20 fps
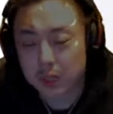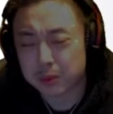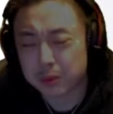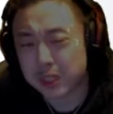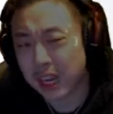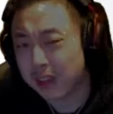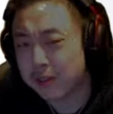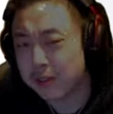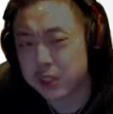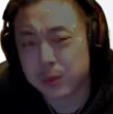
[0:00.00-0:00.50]

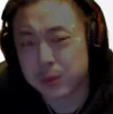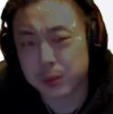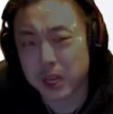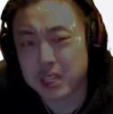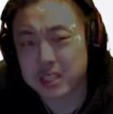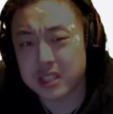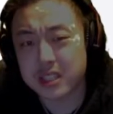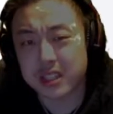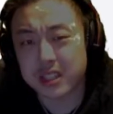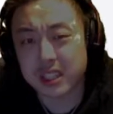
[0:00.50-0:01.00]
Kind of
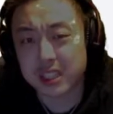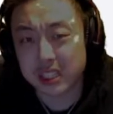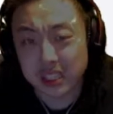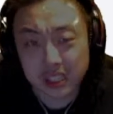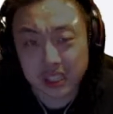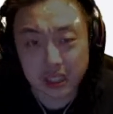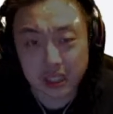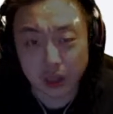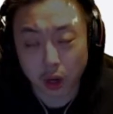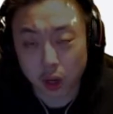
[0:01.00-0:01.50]
surprised that they
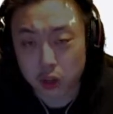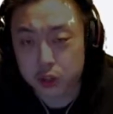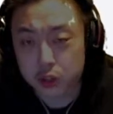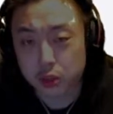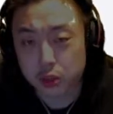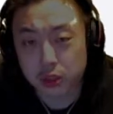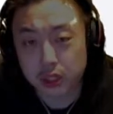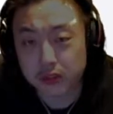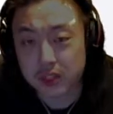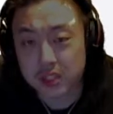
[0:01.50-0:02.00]
didn't
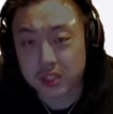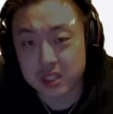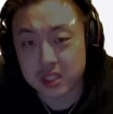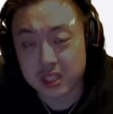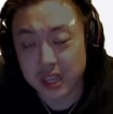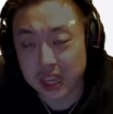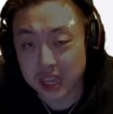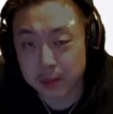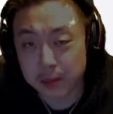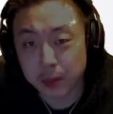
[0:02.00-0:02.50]
also give this
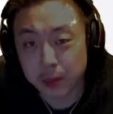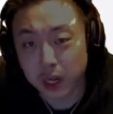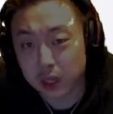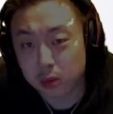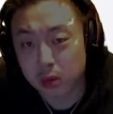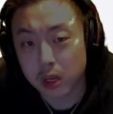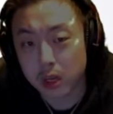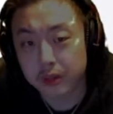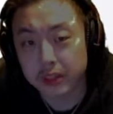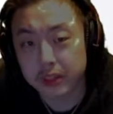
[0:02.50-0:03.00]
to
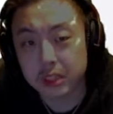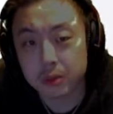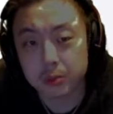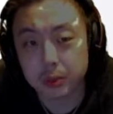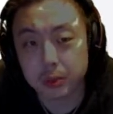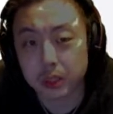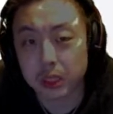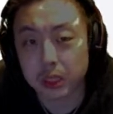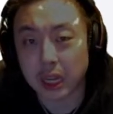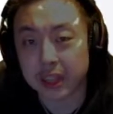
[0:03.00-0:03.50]
APOC Ravi,
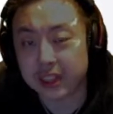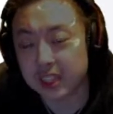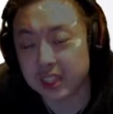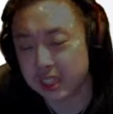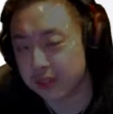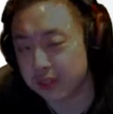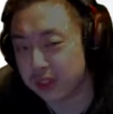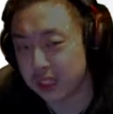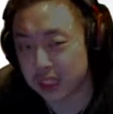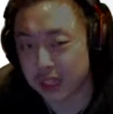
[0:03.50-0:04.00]
but I think
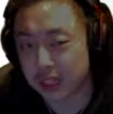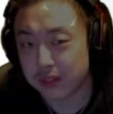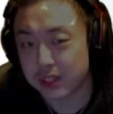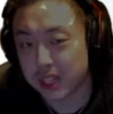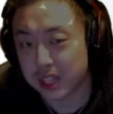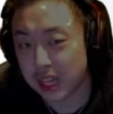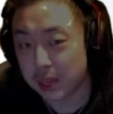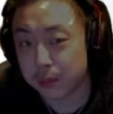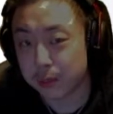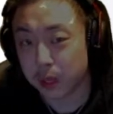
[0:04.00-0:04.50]
if they gave it
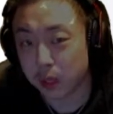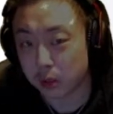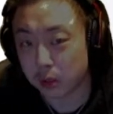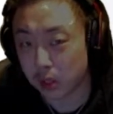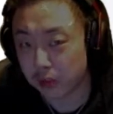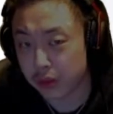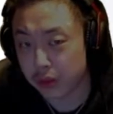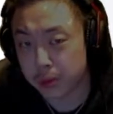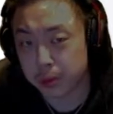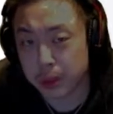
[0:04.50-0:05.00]
to APOC
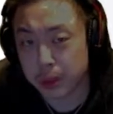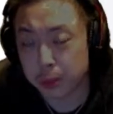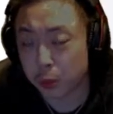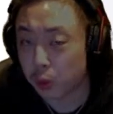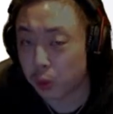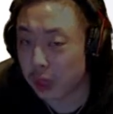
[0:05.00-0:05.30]
Ravi, people